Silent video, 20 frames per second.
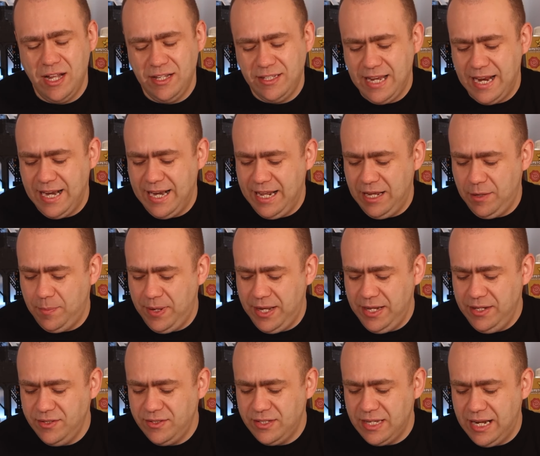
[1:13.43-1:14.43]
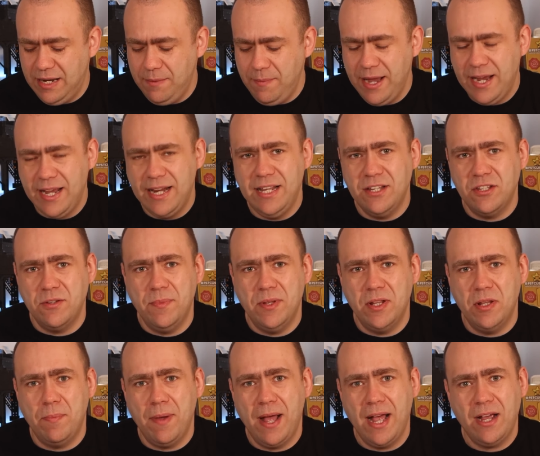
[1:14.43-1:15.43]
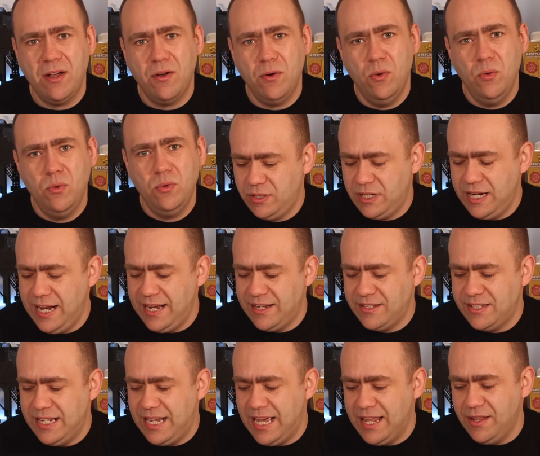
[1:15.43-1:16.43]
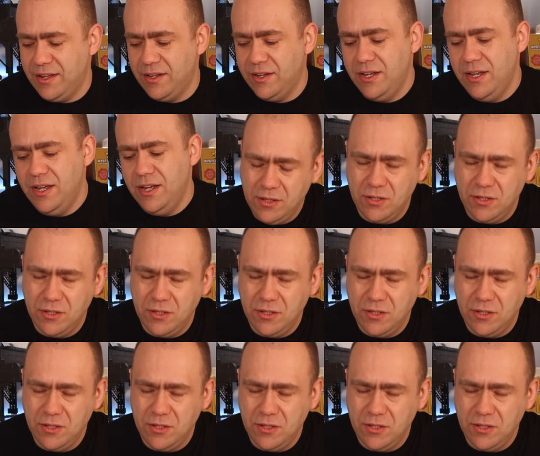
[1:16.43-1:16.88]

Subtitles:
Technic pins, and the mechanism at the back all connects together